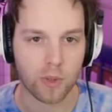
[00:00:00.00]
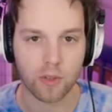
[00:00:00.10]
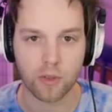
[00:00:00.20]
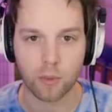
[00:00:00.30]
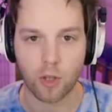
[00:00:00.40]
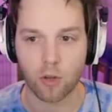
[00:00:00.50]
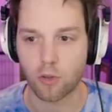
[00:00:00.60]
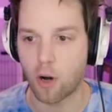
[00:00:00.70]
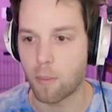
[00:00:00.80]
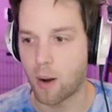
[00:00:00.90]
we s
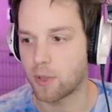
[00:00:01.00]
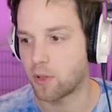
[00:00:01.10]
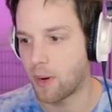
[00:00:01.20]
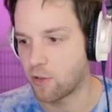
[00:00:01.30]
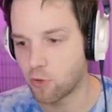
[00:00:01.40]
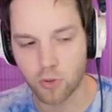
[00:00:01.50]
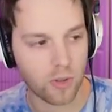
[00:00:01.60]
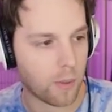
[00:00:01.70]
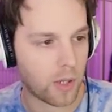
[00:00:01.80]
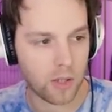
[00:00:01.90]
start bombing some angels.
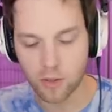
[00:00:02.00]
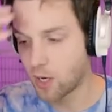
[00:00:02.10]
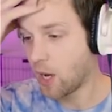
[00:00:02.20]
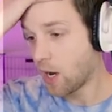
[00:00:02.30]
Is that what it is?